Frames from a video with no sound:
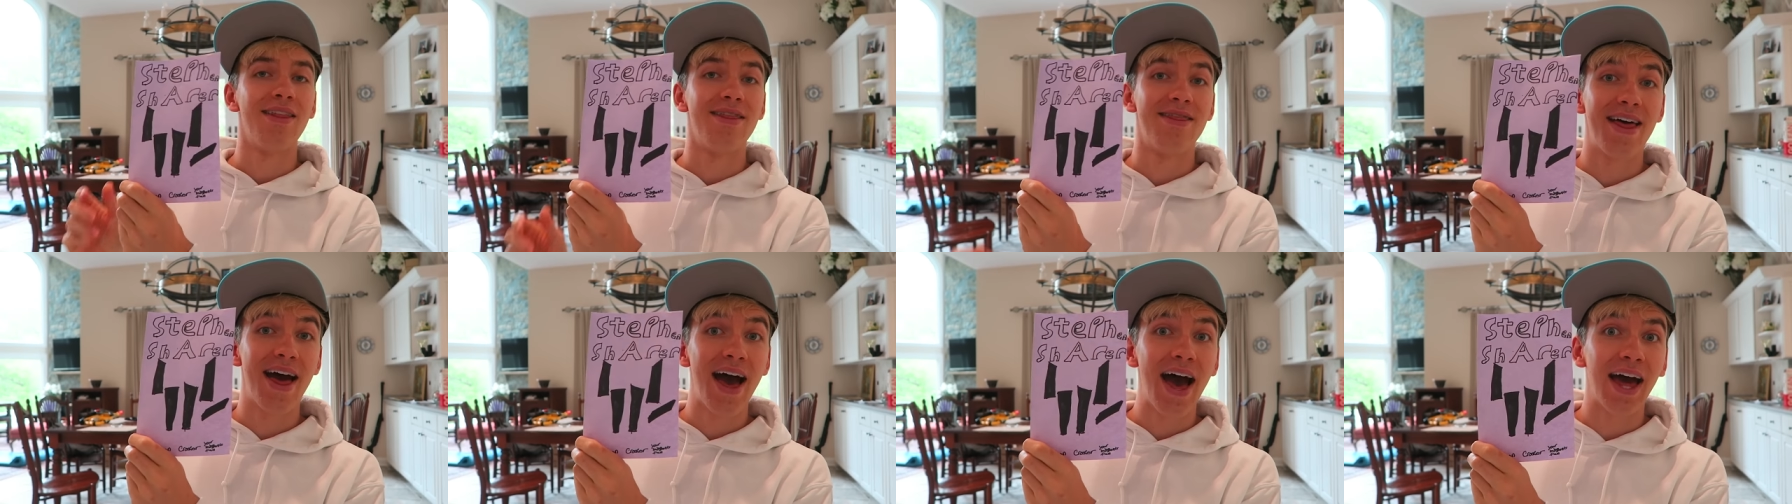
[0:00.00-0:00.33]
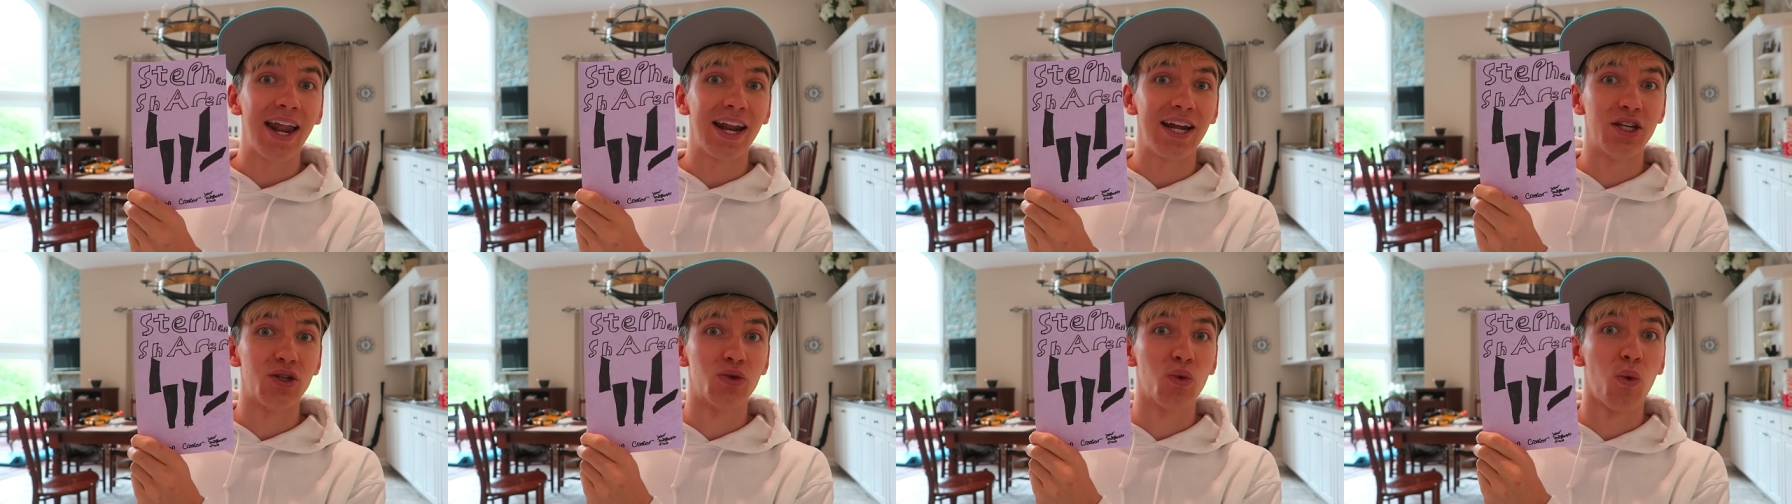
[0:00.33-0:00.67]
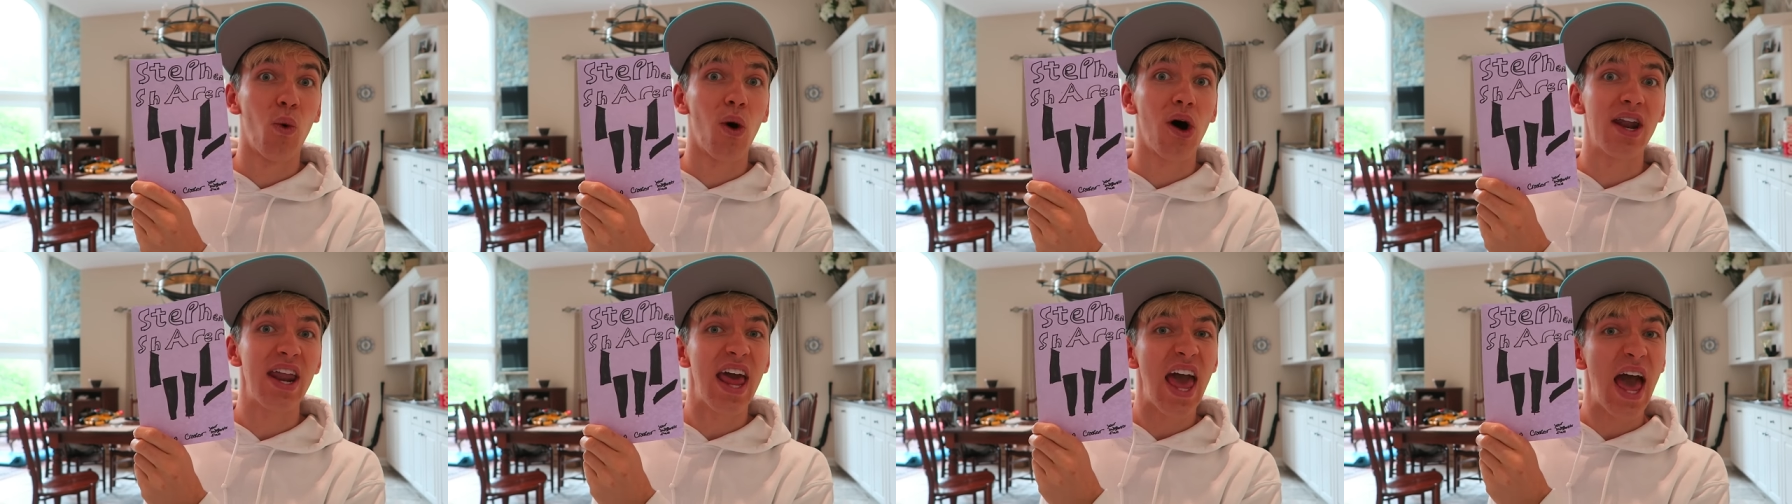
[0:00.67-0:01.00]
that is
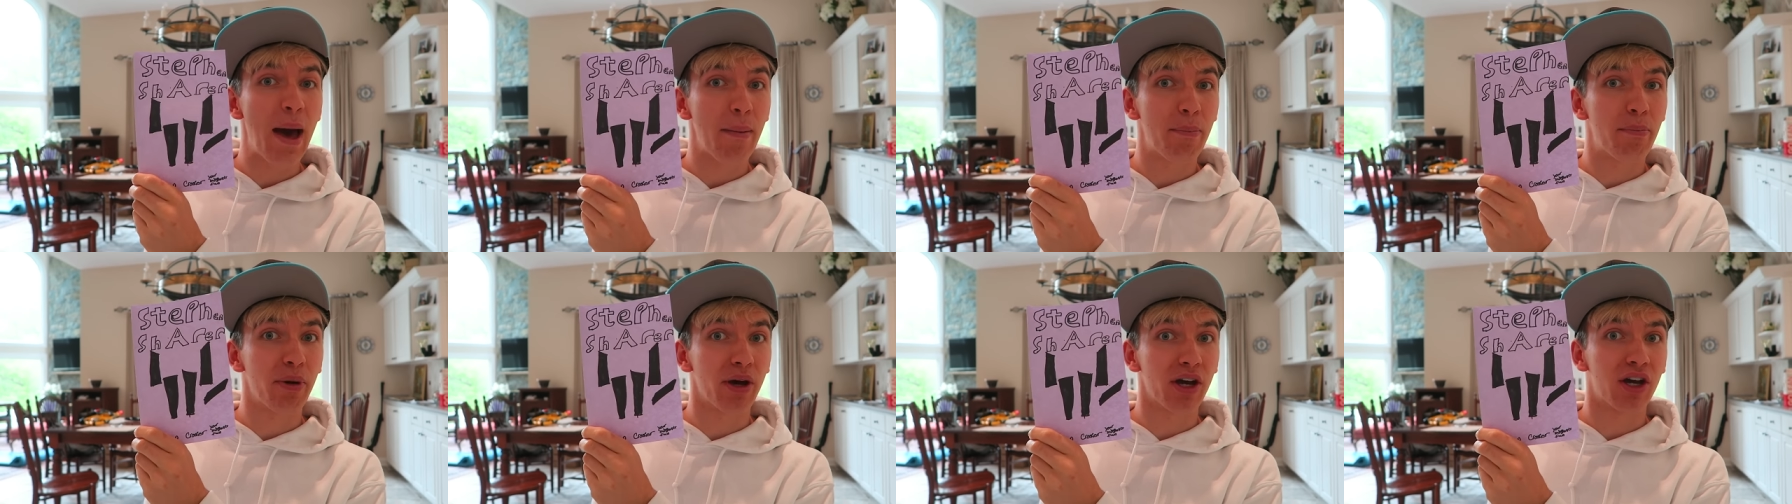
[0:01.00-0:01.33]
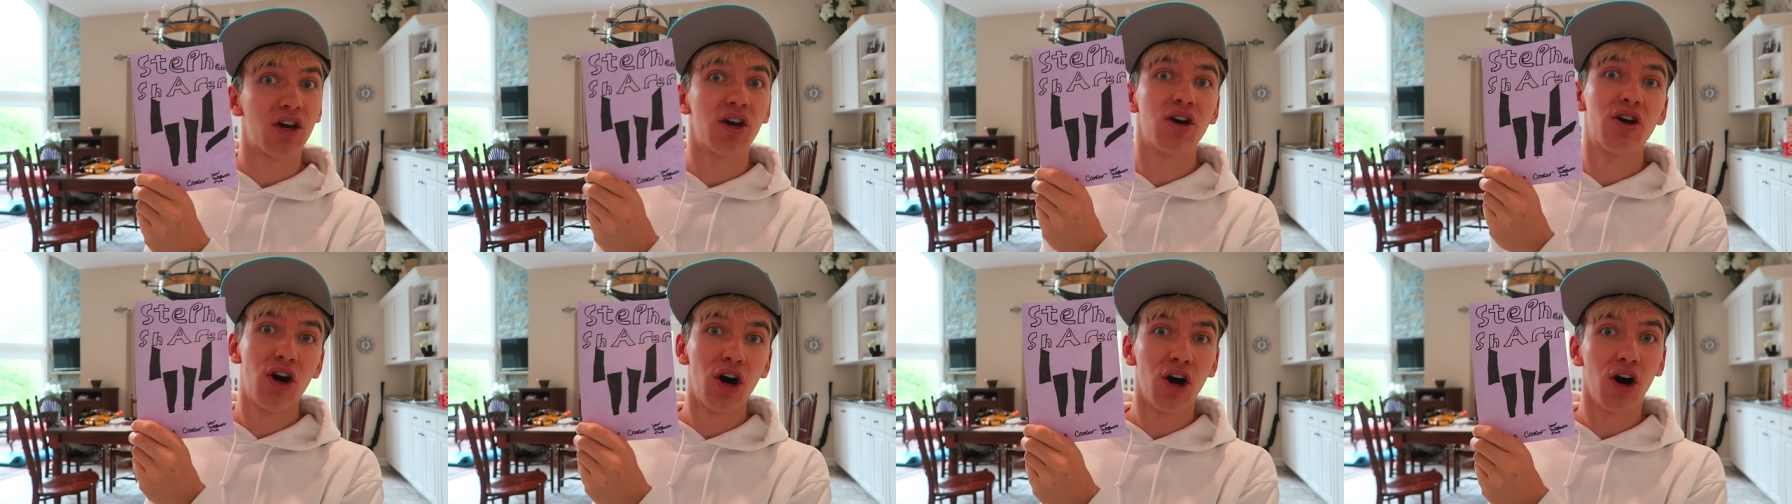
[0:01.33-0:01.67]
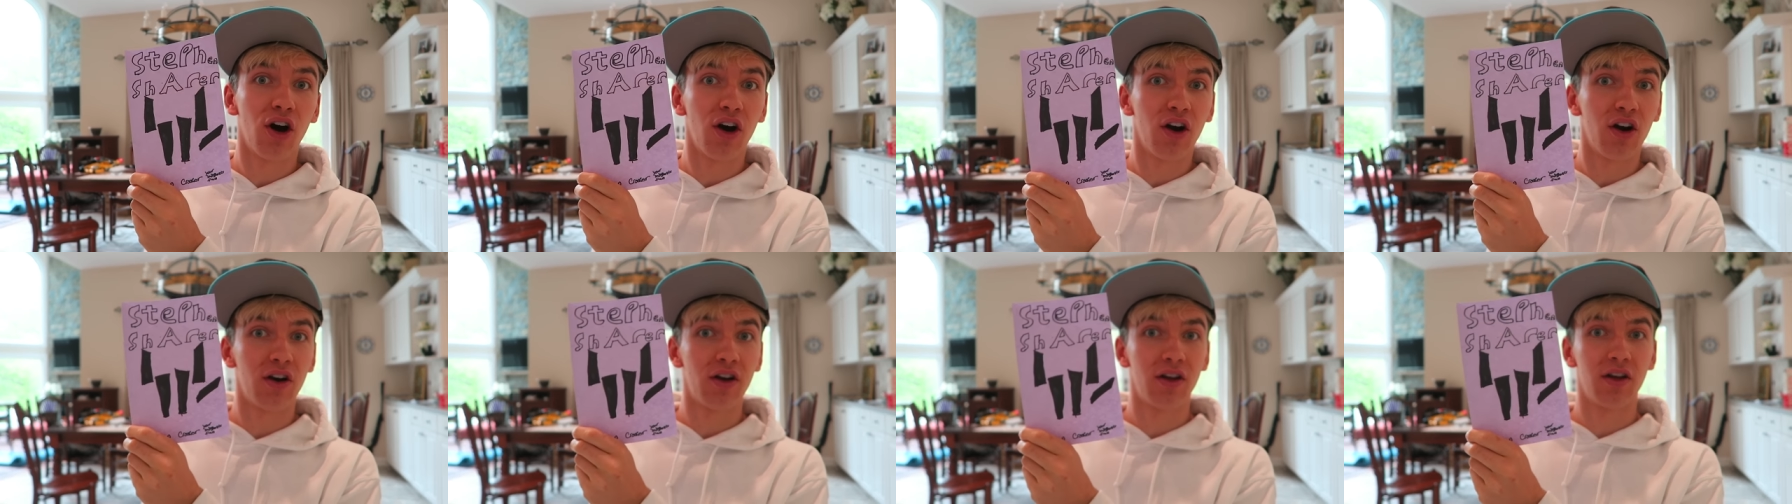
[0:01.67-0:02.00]
one epic
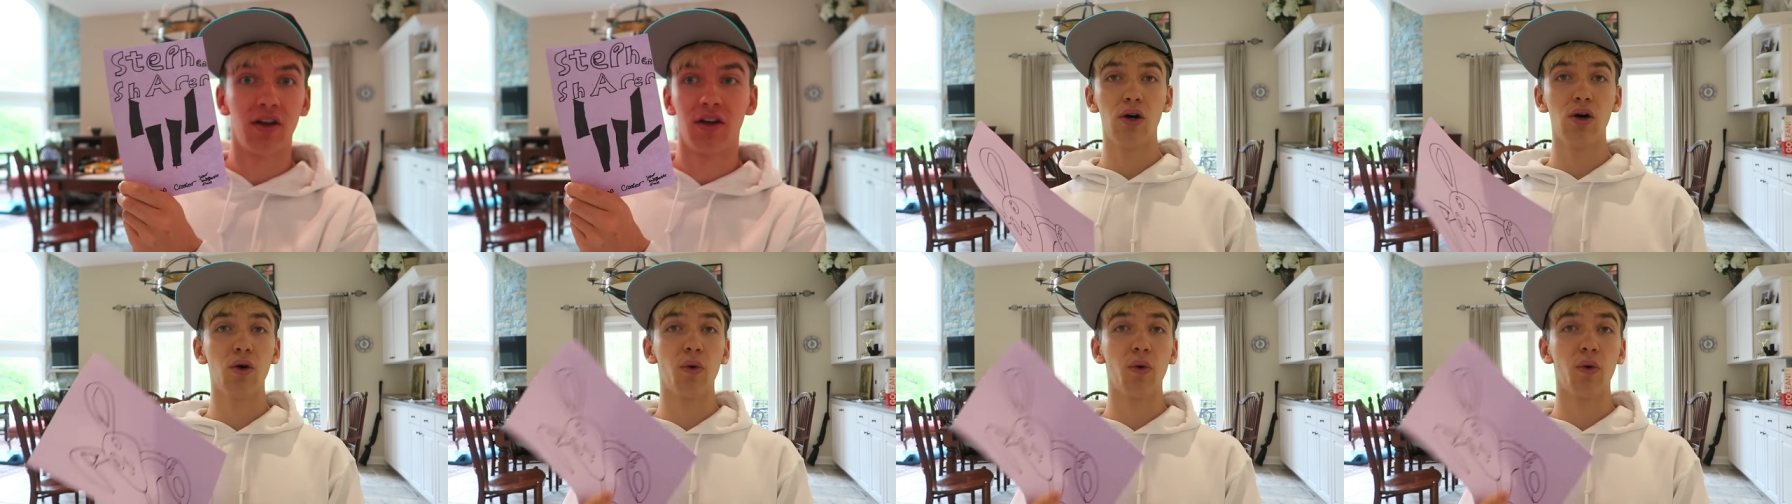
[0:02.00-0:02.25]
card.